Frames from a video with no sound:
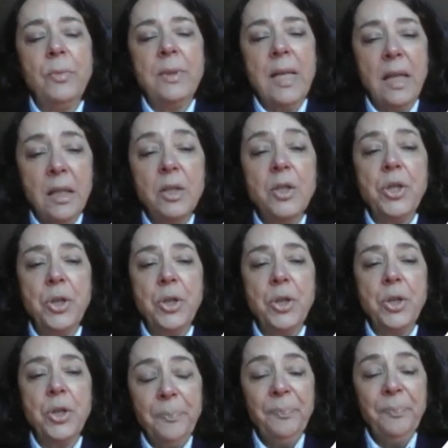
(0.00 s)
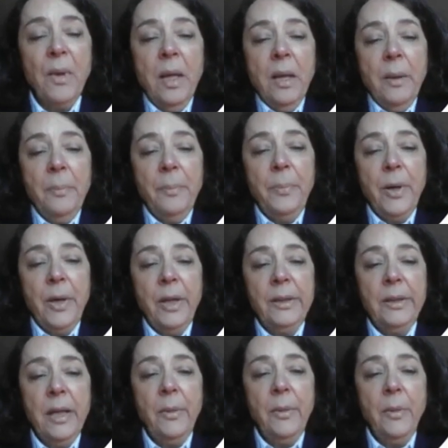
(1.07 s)
tell you,
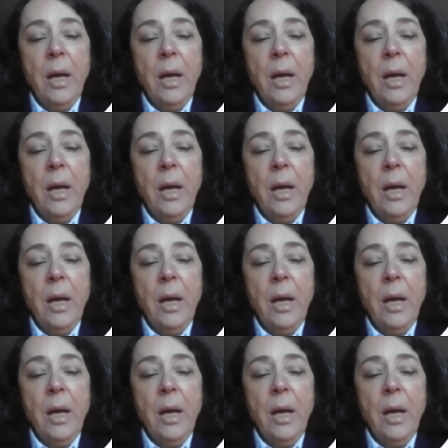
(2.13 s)
but